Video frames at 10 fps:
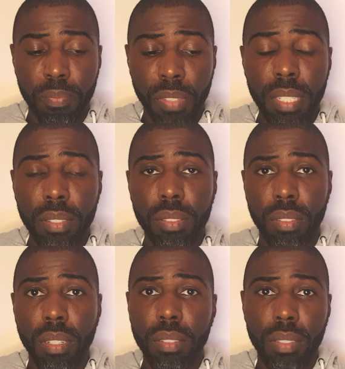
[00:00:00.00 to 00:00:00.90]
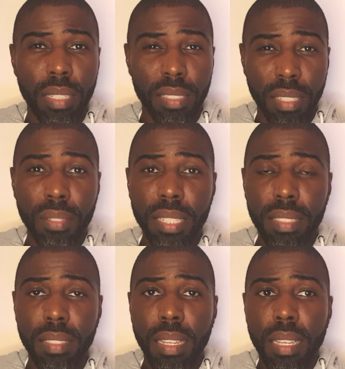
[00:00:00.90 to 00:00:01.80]
videos, you know, gonna
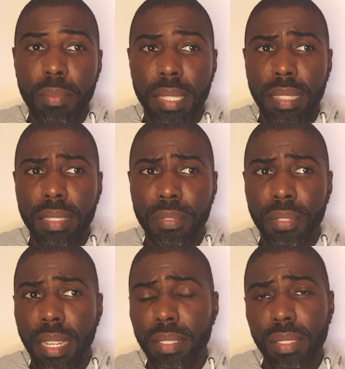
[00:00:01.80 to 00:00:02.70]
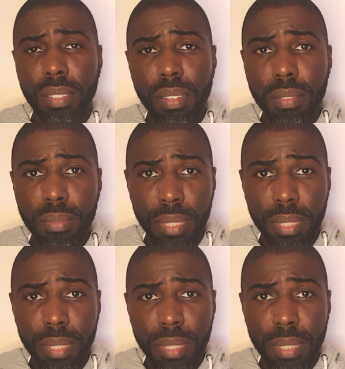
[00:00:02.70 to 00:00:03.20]
decrease. Because if you guys don't know,